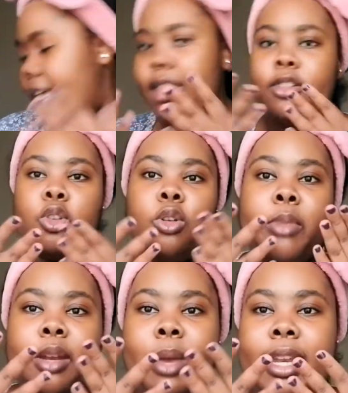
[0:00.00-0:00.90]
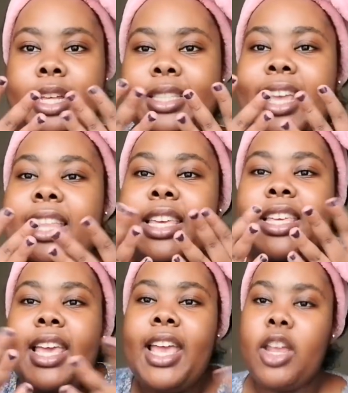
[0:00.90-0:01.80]
And then don't mind my nail, there they
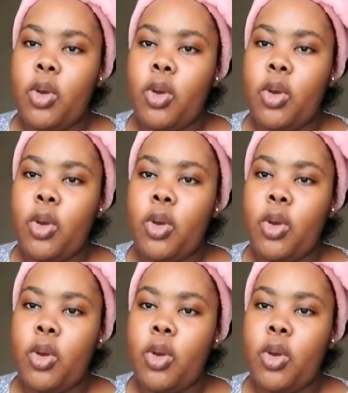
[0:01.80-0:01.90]
get,